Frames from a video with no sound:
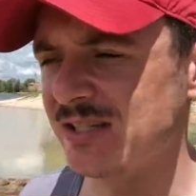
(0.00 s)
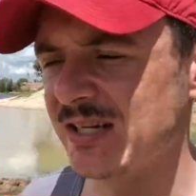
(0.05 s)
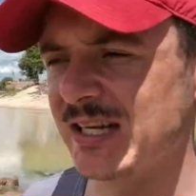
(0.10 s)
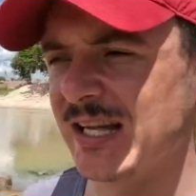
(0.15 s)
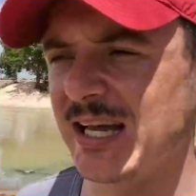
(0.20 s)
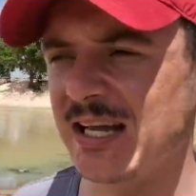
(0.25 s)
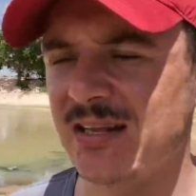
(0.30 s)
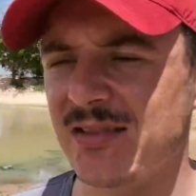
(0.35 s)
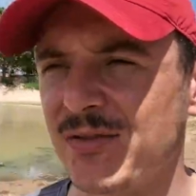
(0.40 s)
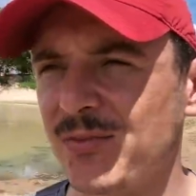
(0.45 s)
you
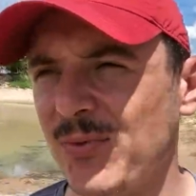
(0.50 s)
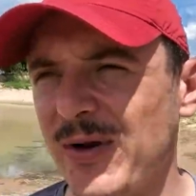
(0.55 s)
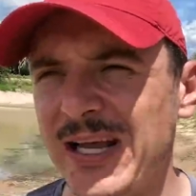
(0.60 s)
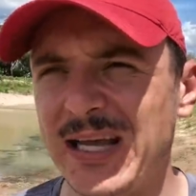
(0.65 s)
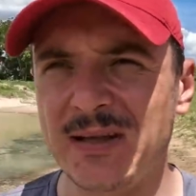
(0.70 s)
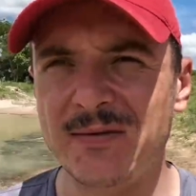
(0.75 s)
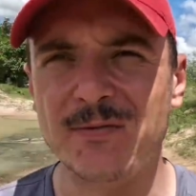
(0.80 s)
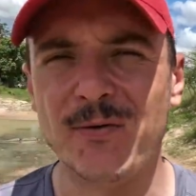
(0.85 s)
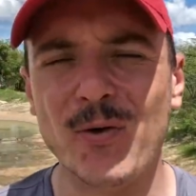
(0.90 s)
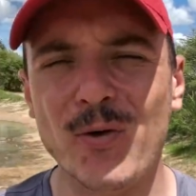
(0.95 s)
need
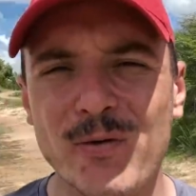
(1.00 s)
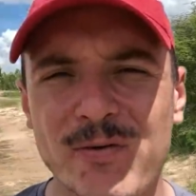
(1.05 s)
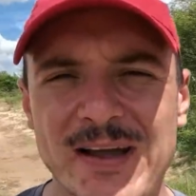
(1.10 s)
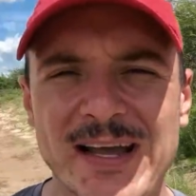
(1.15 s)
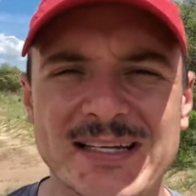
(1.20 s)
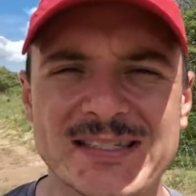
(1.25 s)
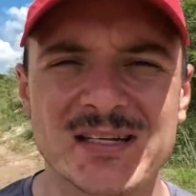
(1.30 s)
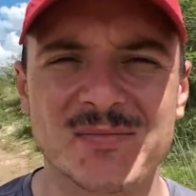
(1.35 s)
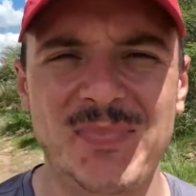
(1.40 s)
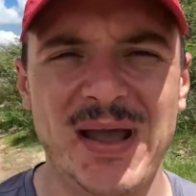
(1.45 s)

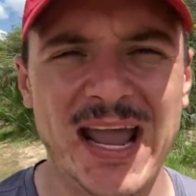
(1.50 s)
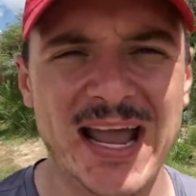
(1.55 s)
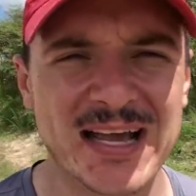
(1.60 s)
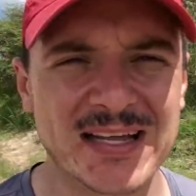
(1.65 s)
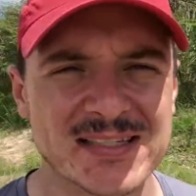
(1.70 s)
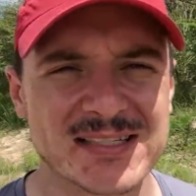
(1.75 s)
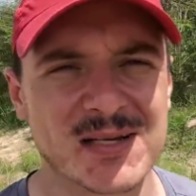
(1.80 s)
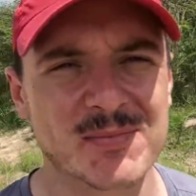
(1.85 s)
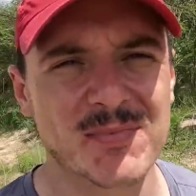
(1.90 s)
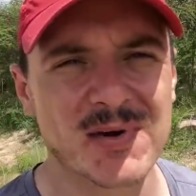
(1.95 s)
£3,000-4,000
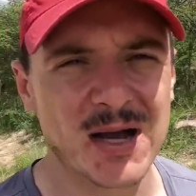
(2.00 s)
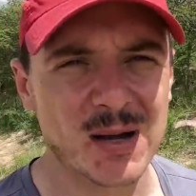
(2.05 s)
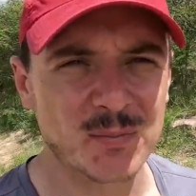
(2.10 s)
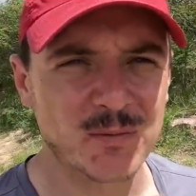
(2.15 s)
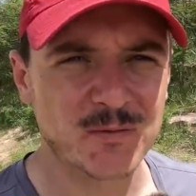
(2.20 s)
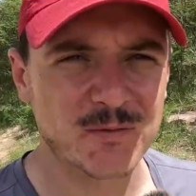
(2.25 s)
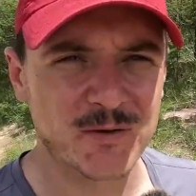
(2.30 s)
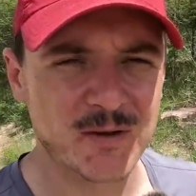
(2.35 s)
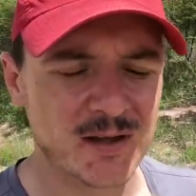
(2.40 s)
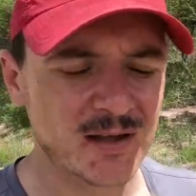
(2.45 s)
pounds a
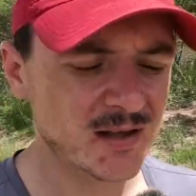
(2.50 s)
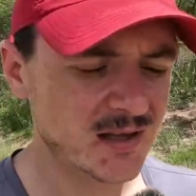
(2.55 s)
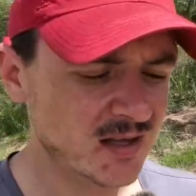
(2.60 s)
month